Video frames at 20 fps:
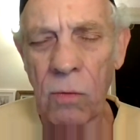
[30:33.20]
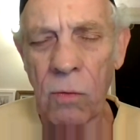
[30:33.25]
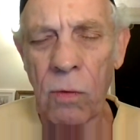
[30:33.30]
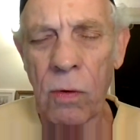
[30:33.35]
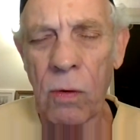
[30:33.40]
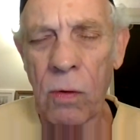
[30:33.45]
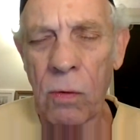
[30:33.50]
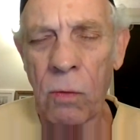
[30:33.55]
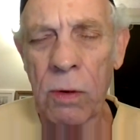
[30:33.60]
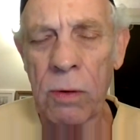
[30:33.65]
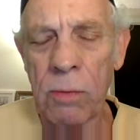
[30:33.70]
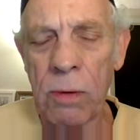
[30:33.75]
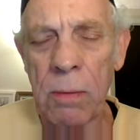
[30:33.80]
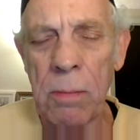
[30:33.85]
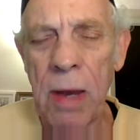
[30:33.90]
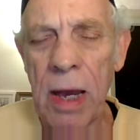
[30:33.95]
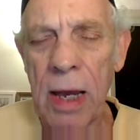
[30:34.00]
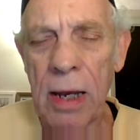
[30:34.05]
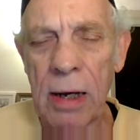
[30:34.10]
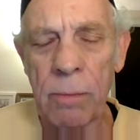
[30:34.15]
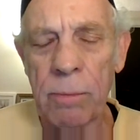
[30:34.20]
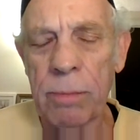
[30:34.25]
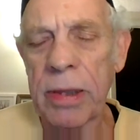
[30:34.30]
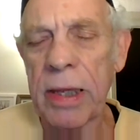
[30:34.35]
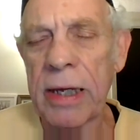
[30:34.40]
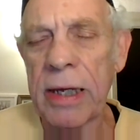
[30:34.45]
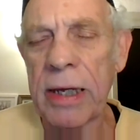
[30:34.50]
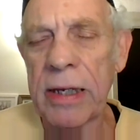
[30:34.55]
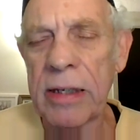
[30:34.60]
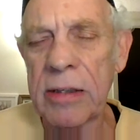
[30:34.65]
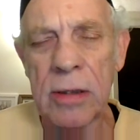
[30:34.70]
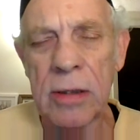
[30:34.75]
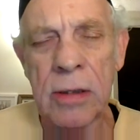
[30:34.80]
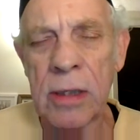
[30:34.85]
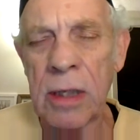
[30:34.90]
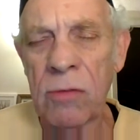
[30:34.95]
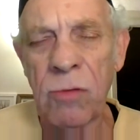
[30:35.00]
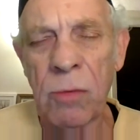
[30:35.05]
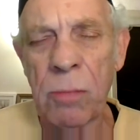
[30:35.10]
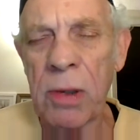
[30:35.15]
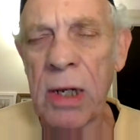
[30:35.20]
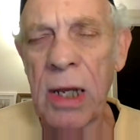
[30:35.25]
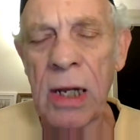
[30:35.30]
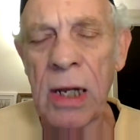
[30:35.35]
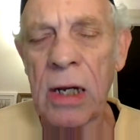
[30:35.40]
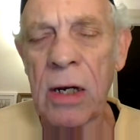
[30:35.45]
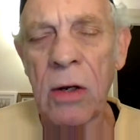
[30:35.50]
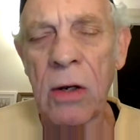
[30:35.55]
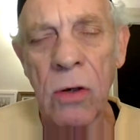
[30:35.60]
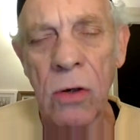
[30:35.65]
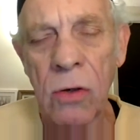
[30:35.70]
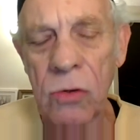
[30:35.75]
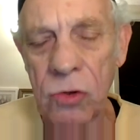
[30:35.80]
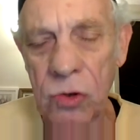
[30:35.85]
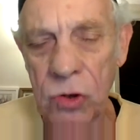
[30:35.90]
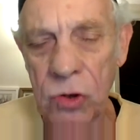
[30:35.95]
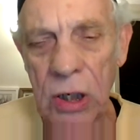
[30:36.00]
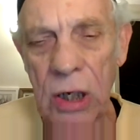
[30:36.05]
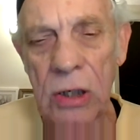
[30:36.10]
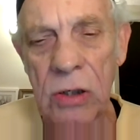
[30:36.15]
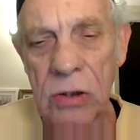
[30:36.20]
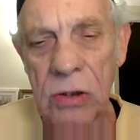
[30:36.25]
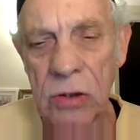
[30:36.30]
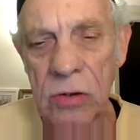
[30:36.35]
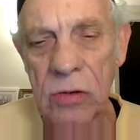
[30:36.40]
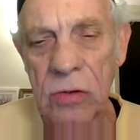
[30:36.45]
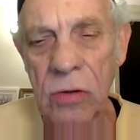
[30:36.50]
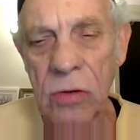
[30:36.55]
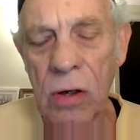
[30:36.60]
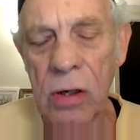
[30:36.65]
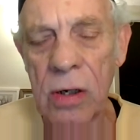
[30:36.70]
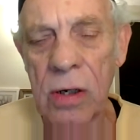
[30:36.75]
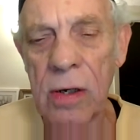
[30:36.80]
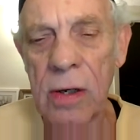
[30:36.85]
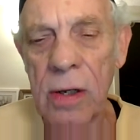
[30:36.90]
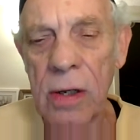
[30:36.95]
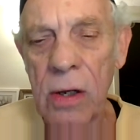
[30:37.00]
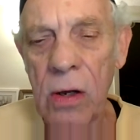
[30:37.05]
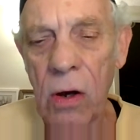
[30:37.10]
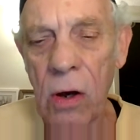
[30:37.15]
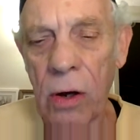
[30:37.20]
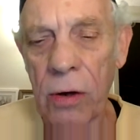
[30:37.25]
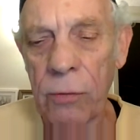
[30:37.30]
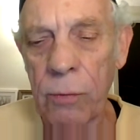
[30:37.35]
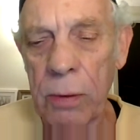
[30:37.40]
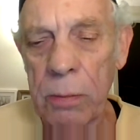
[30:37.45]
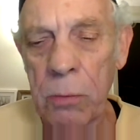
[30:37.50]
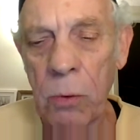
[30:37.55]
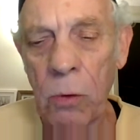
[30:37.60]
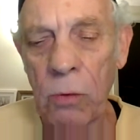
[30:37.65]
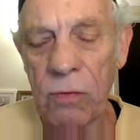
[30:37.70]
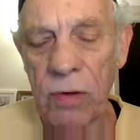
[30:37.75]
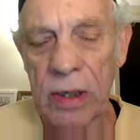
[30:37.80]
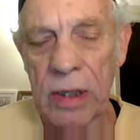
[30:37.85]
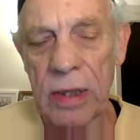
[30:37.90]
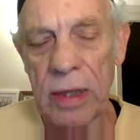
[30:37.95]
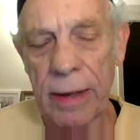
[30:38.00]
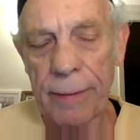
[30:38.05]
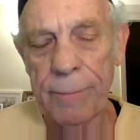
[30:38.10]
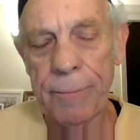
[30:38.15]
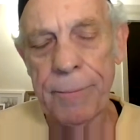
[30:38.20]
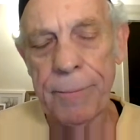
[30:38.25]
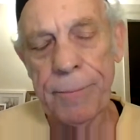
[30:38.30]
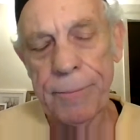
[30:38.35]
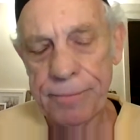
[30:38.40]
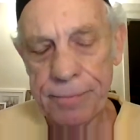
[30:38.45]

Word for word: w would remain in place because there's never been any negotiations on, on removing them.